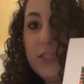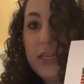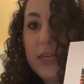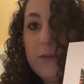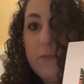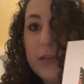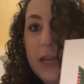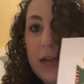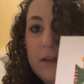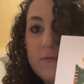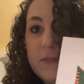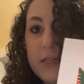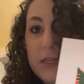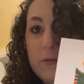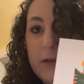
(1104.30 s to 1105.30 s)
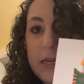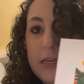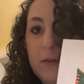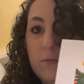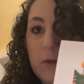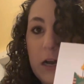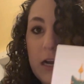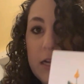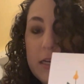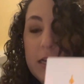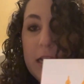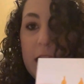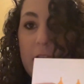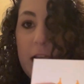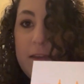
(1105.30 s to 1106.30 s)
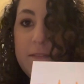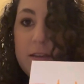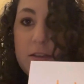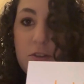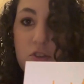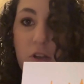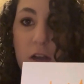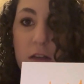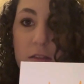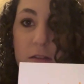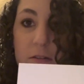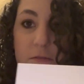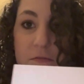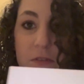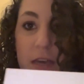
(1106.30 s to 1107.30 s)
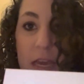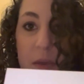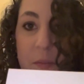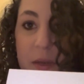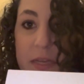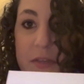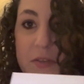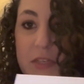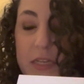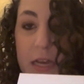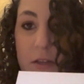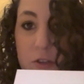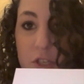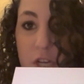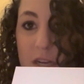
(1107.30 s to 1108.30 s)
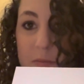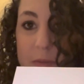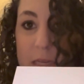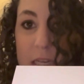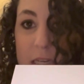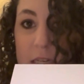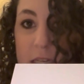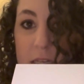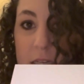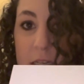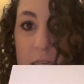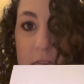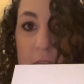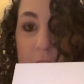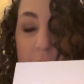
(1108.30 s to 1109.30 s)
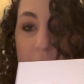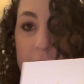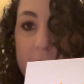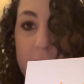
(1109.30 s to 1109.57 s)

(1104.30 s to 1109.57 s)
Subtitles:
it in whatever way you want, and then draw a little flame. I used a yellow Sharpie and